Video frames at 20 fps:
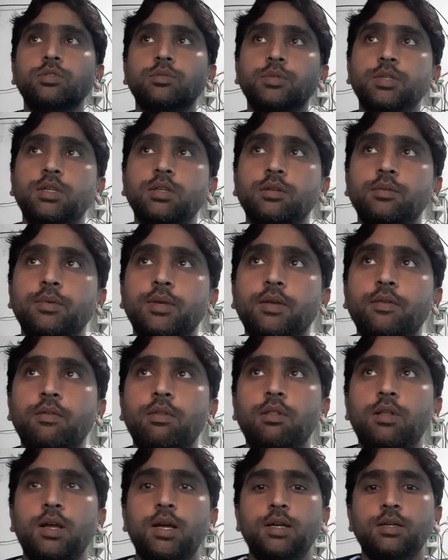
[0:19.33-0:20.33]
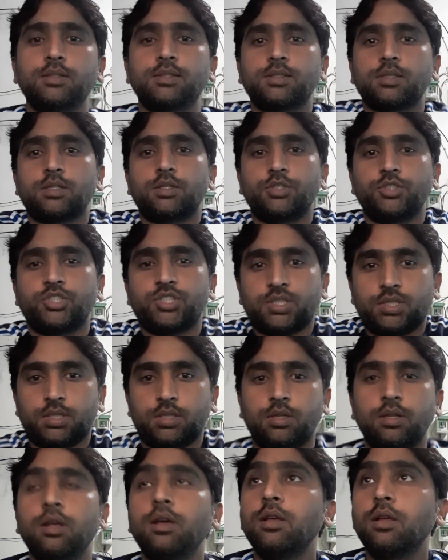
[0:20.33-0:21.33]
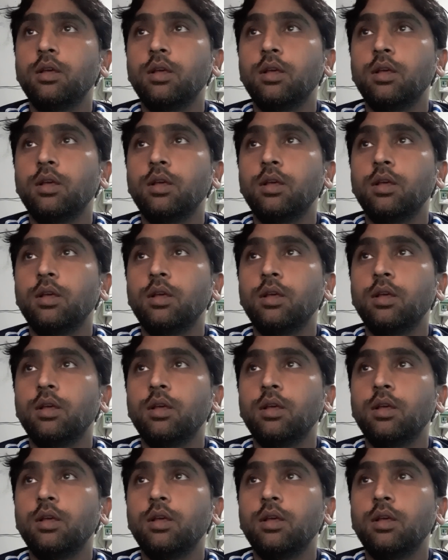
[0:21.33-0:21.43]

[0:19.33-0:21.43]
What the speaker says: become a flight surgeon.